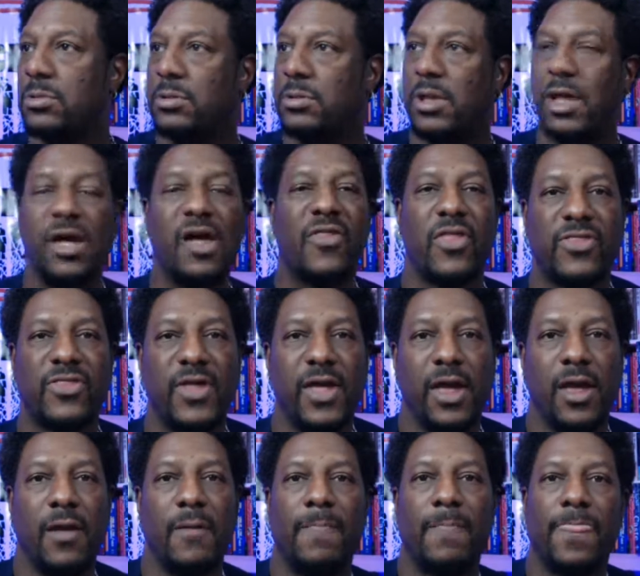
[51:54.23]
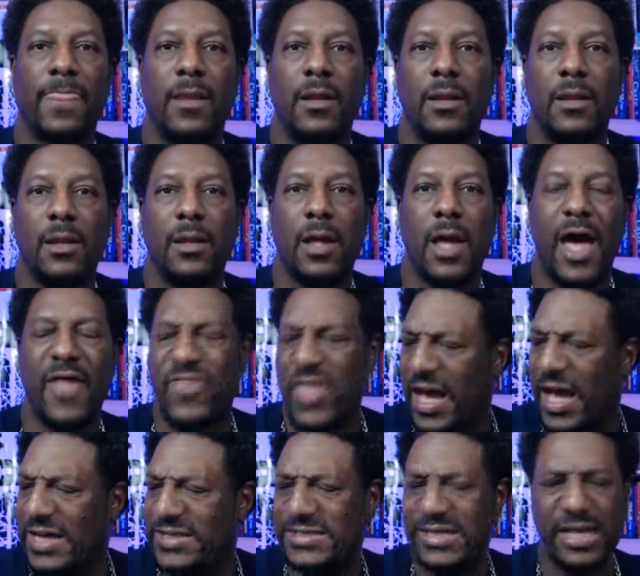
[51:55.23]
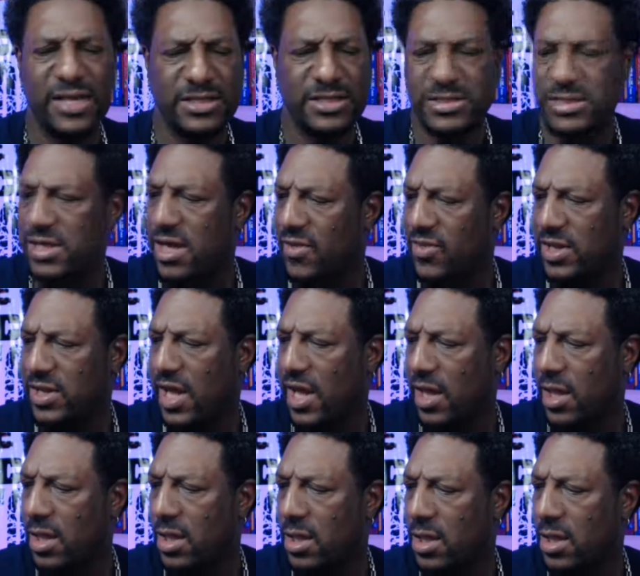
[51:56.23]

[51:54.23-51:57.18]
the other thing. I think I said this the other day.